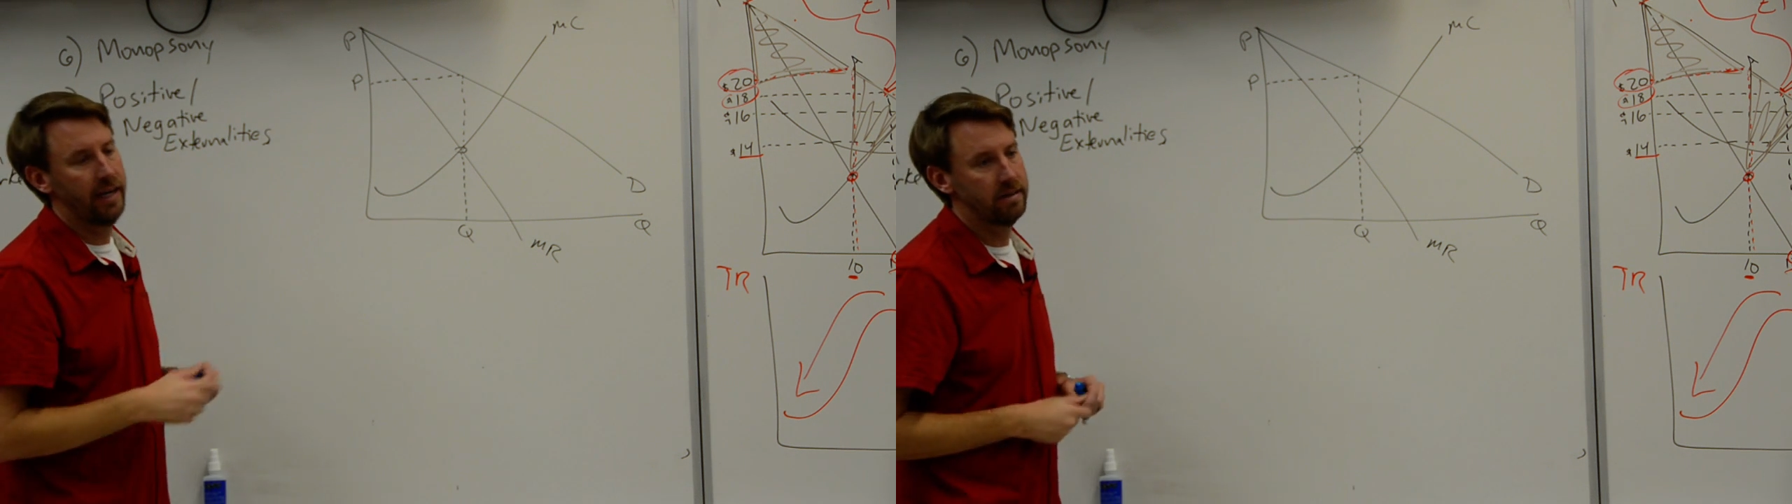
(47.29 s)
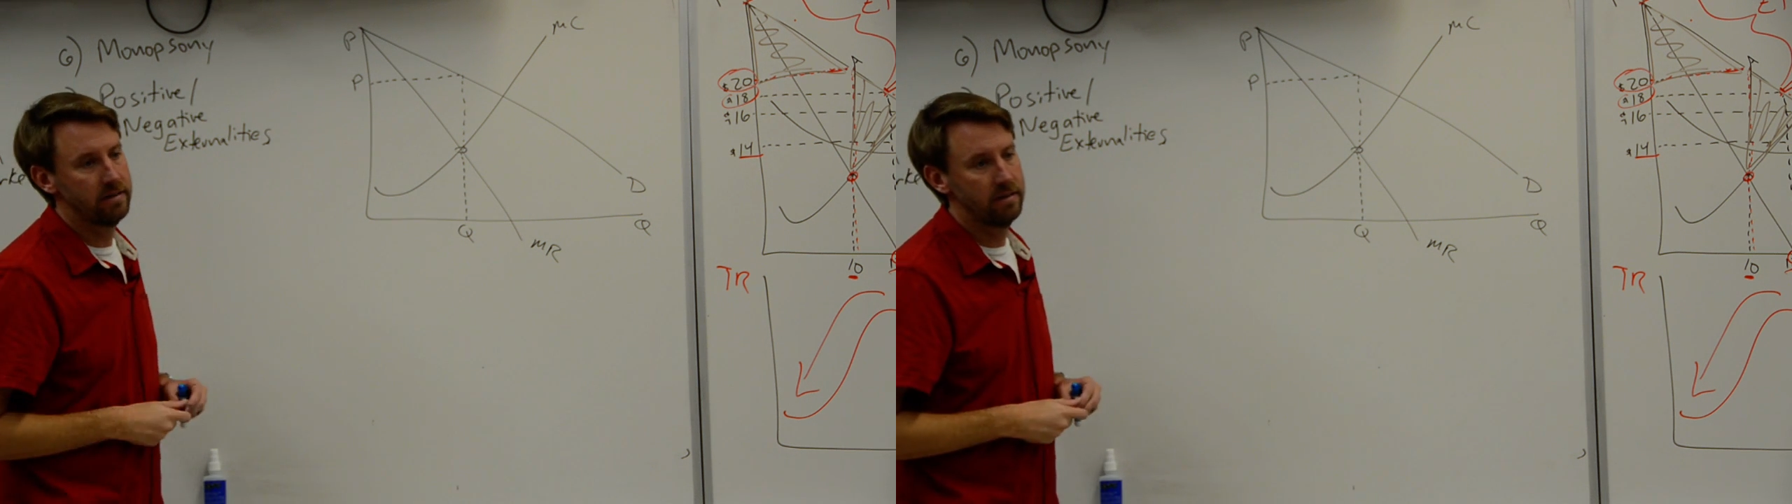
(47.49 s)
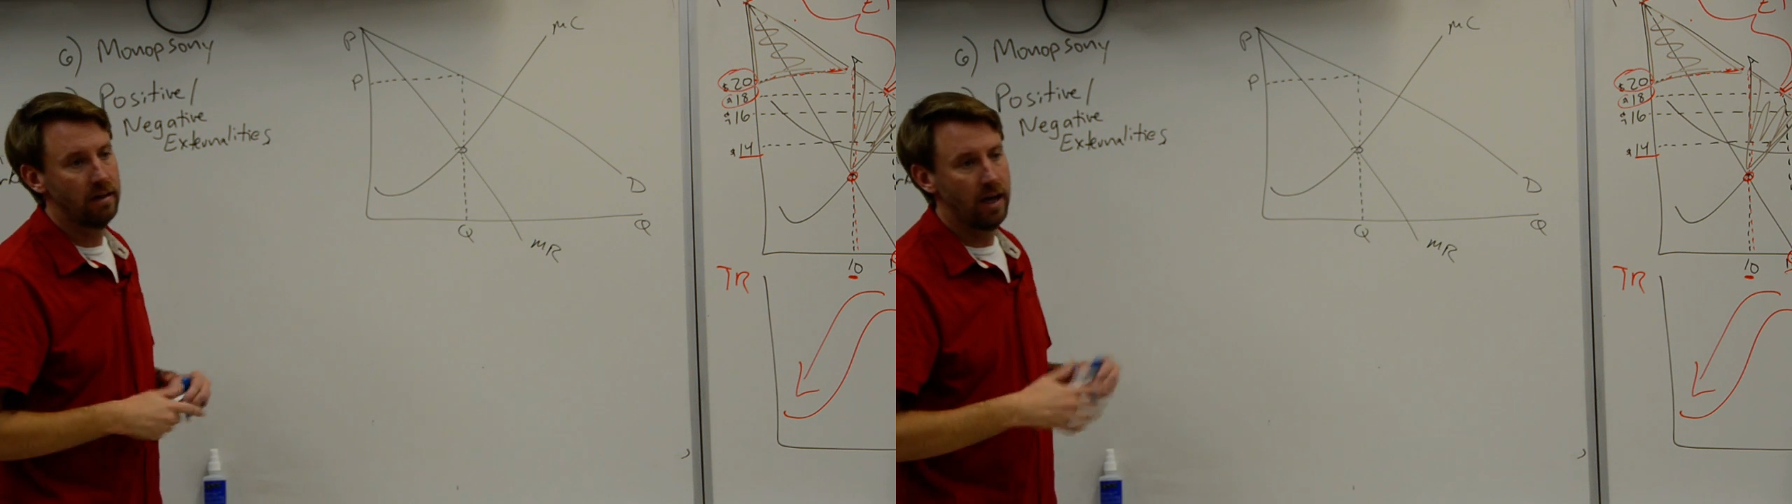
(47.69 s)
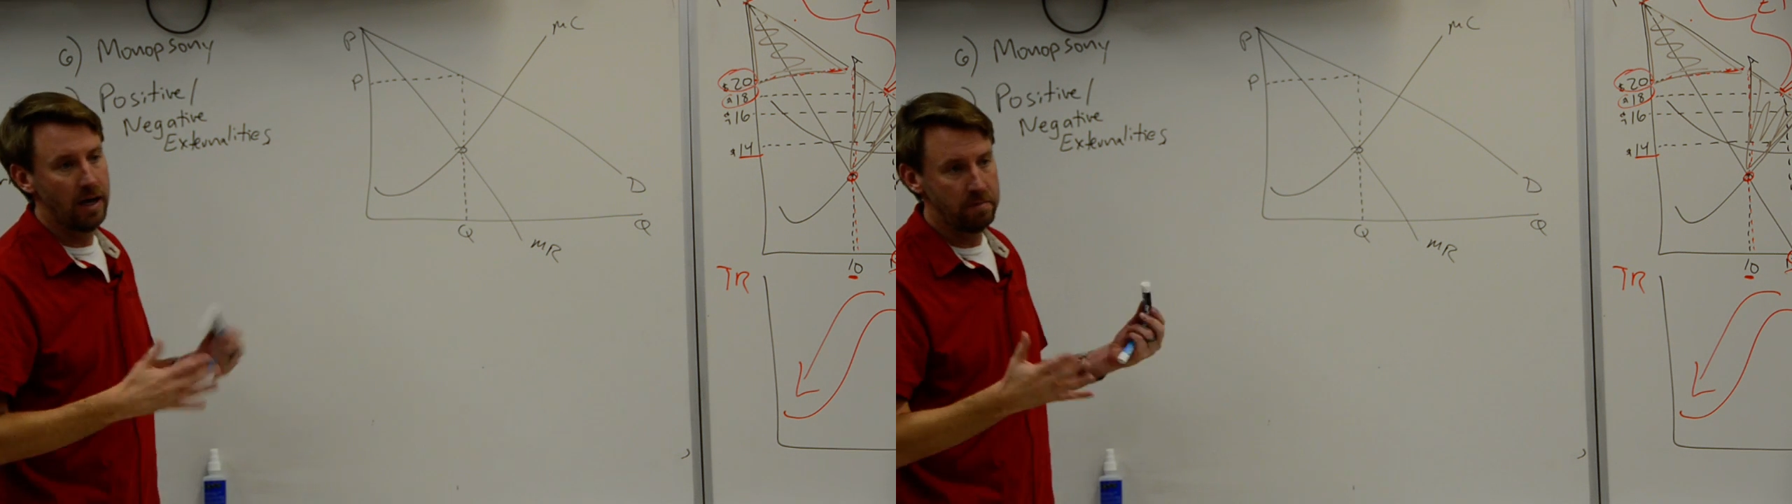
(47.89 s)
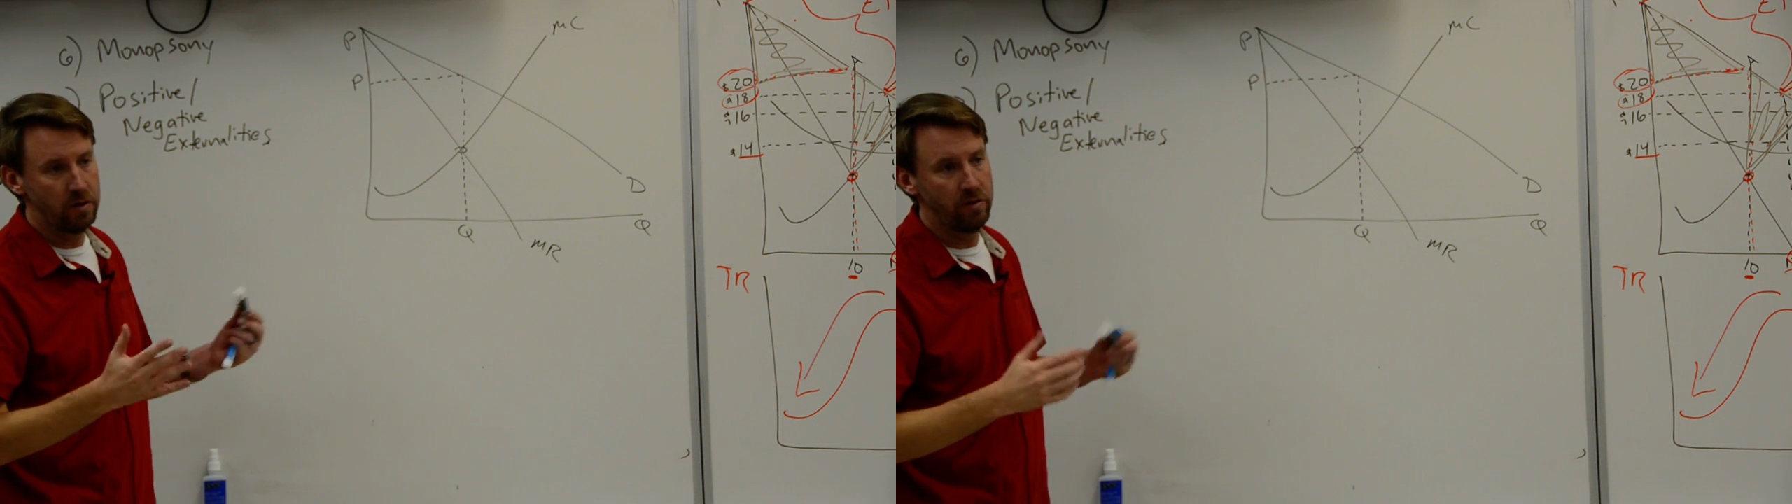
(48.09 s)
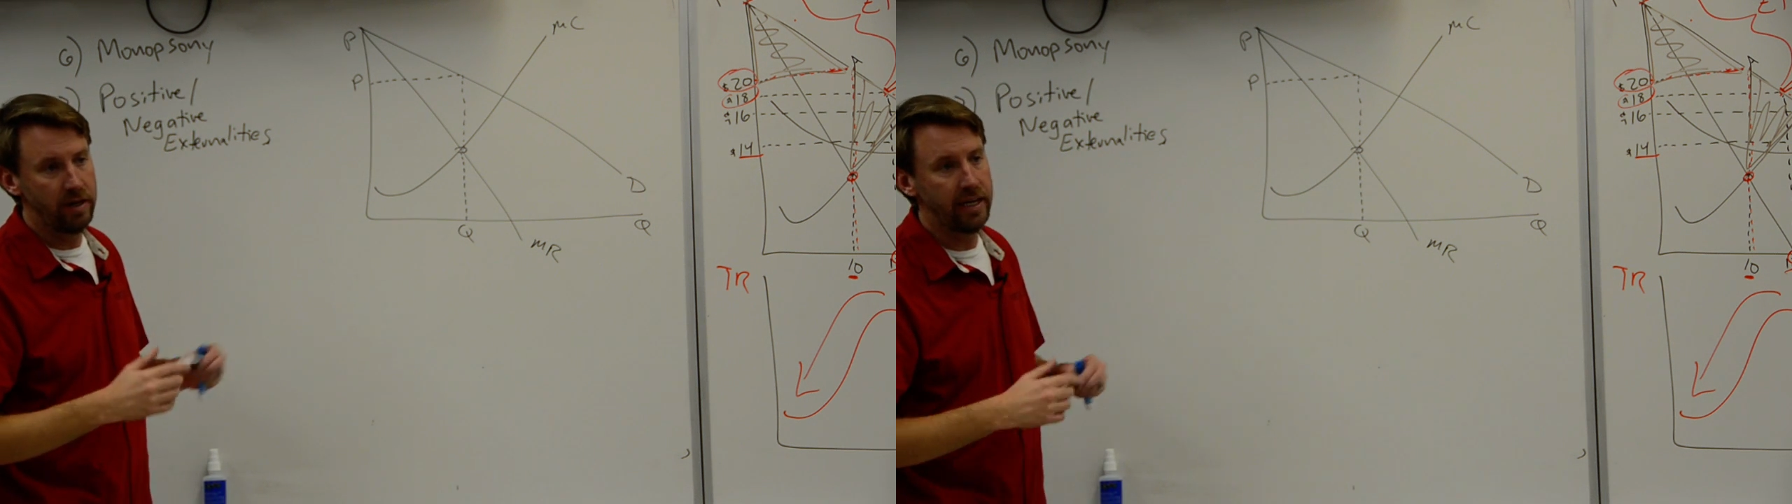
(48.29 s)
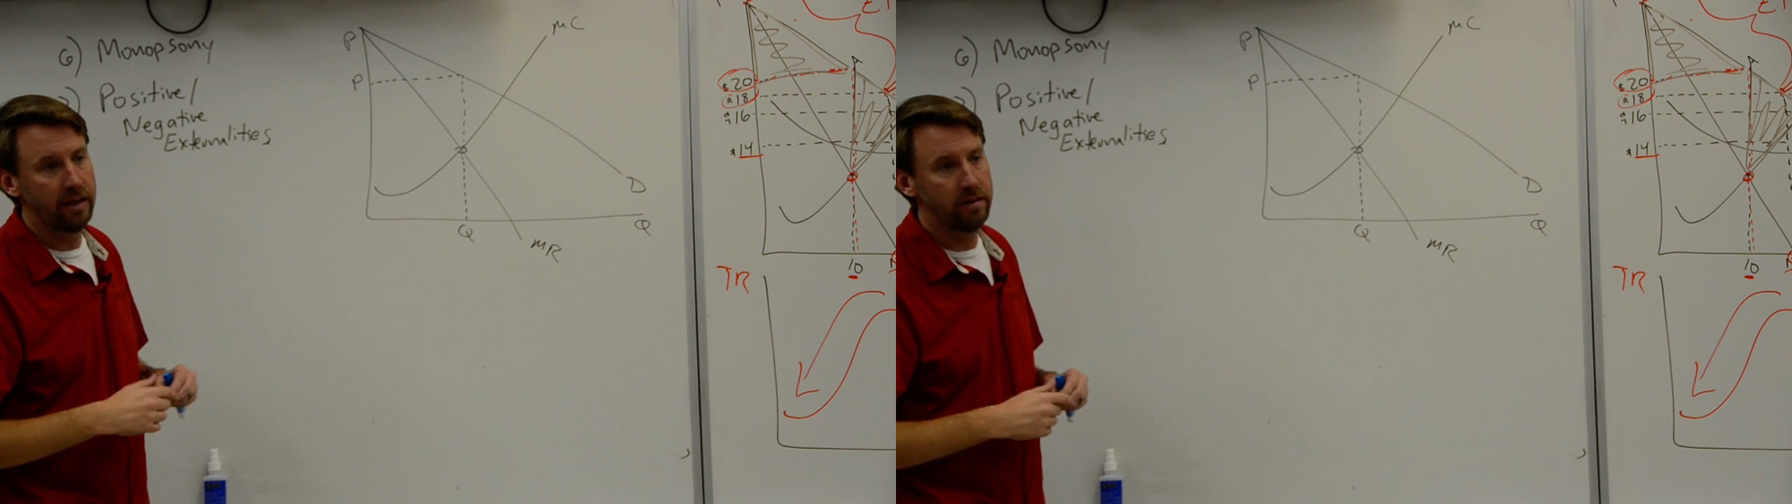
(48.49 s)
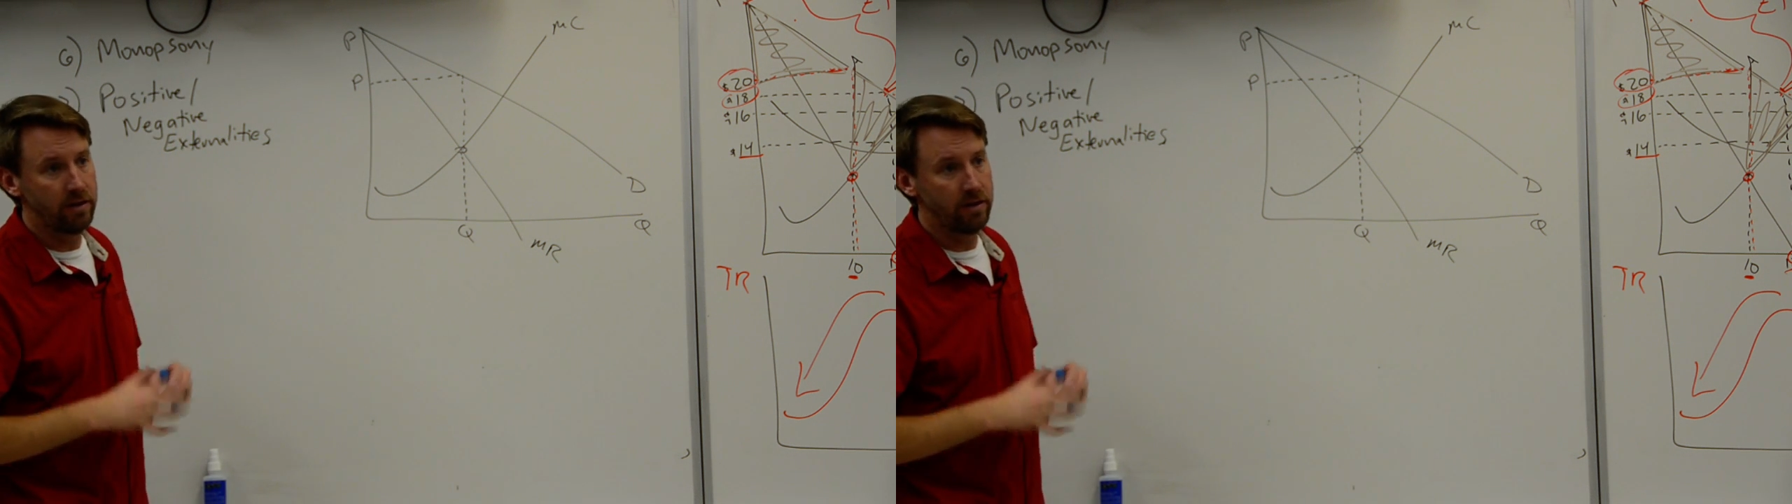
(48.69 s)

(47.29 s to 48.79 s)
gets unique,